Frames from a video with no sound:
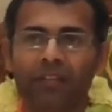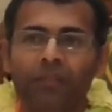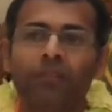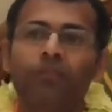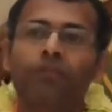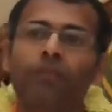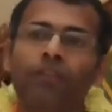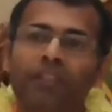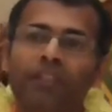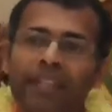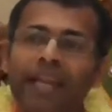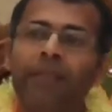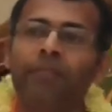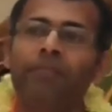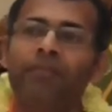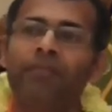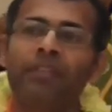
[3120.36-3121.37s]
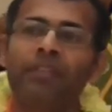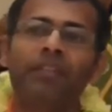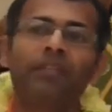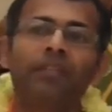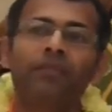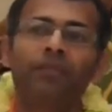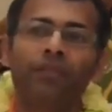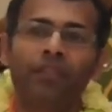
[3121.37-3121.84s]
So for them
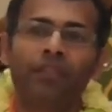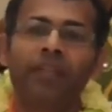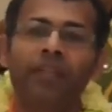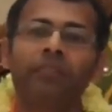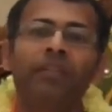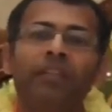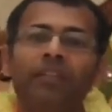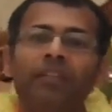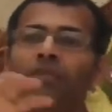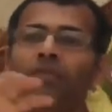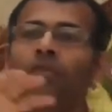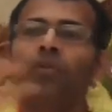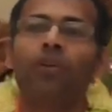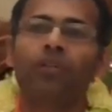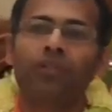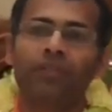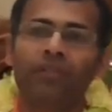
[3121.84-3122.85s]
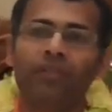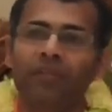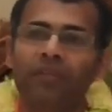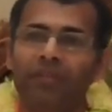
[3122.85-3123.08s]
there is no loss of